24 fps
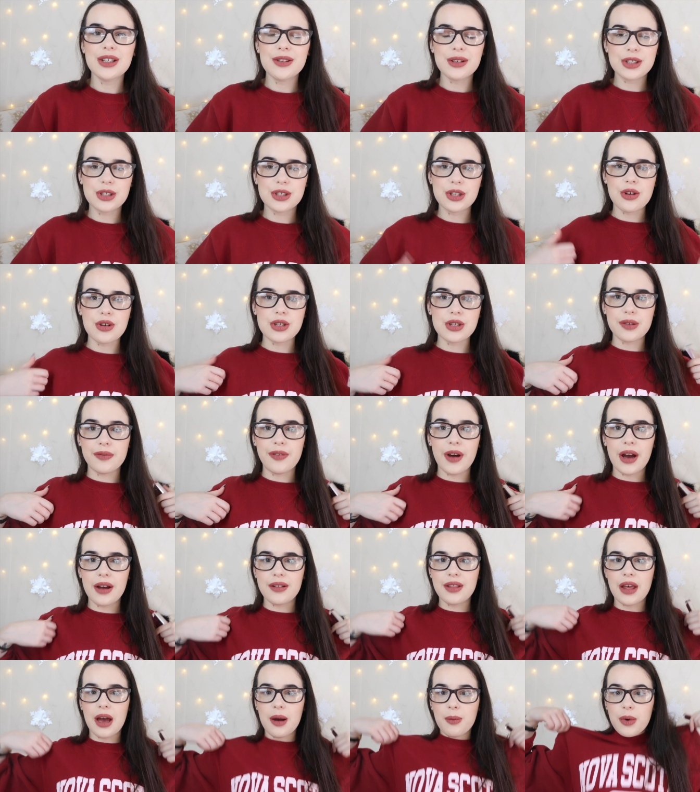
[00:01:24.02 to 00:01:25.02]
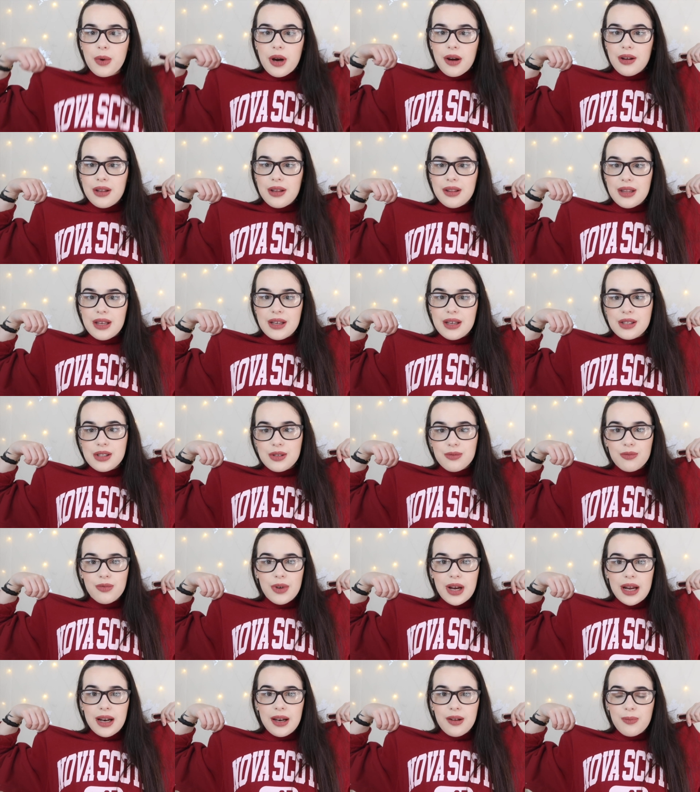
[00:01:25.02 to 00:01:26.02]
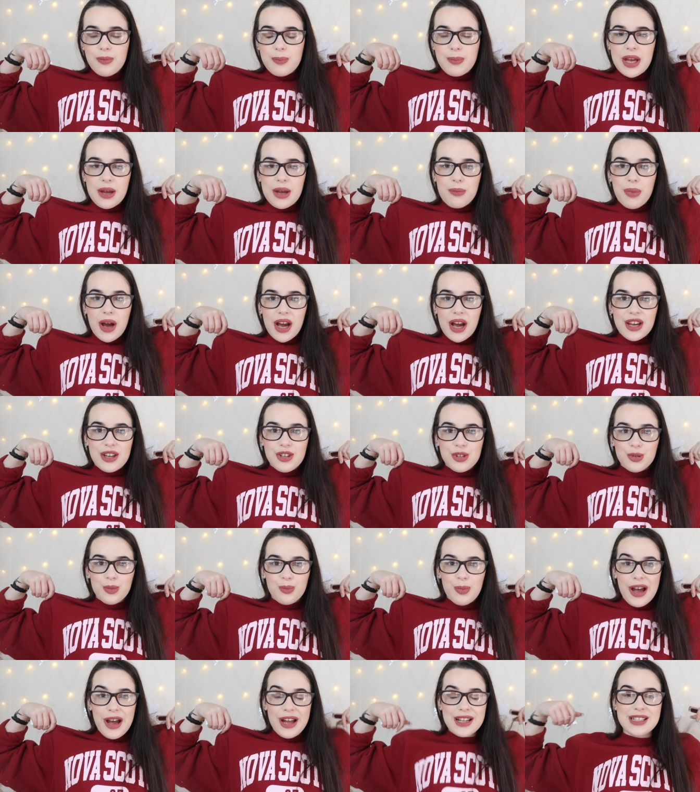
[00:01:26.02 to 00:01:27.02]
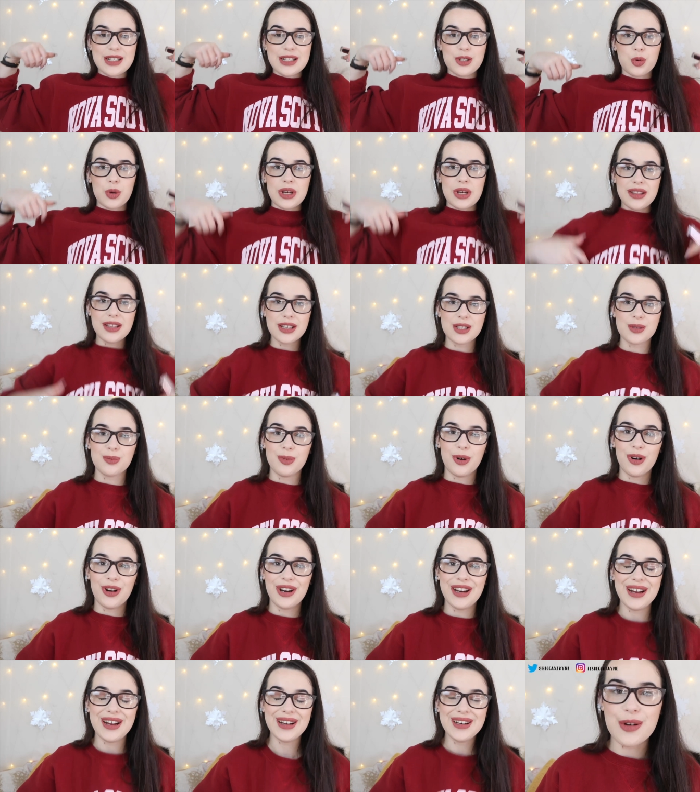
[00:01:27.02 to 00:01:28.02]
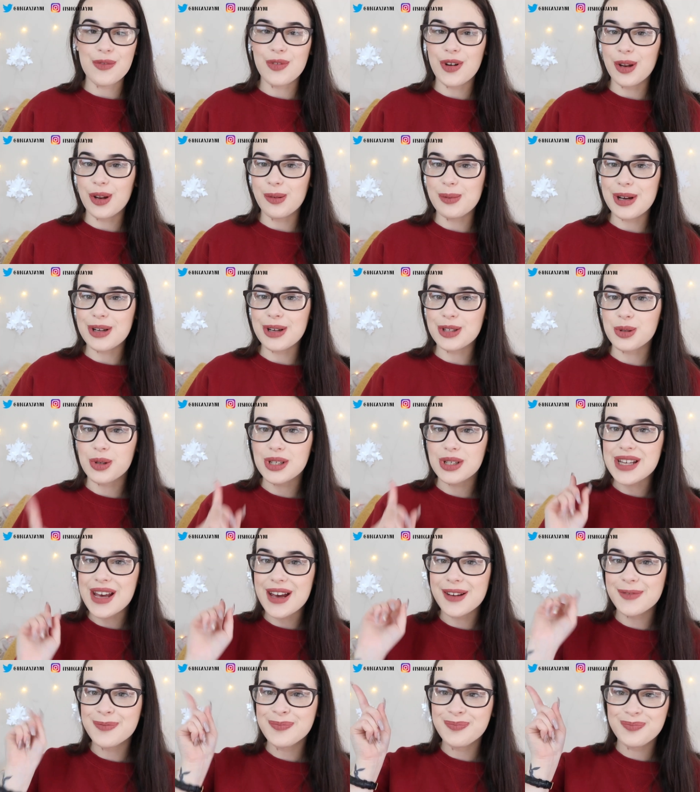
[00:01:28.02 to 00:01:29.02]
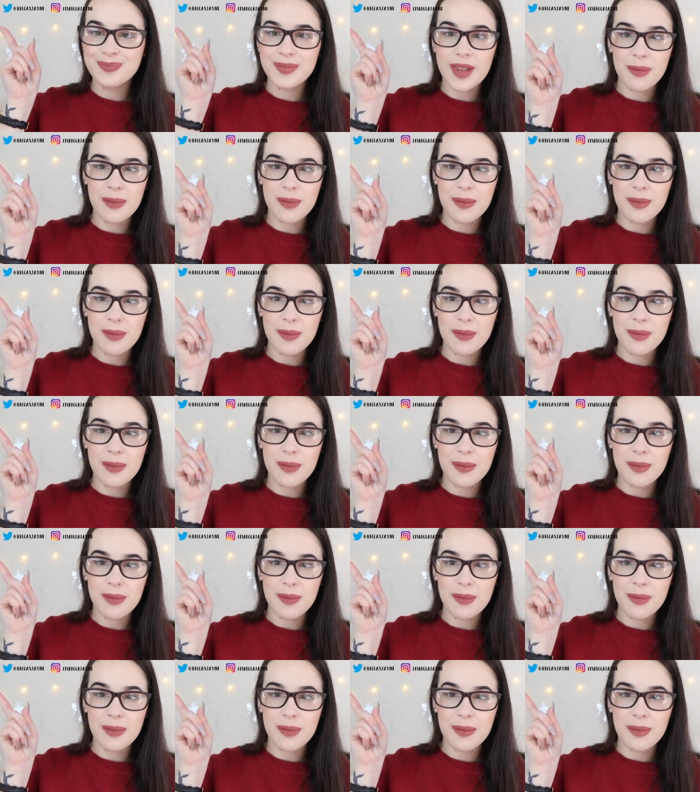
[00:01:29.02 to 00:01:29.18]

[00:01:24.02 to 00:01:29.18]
So excuse the fact that I'm wearing this really big baggy jumper. I did tweet this morning. Don't follow me on Twitter.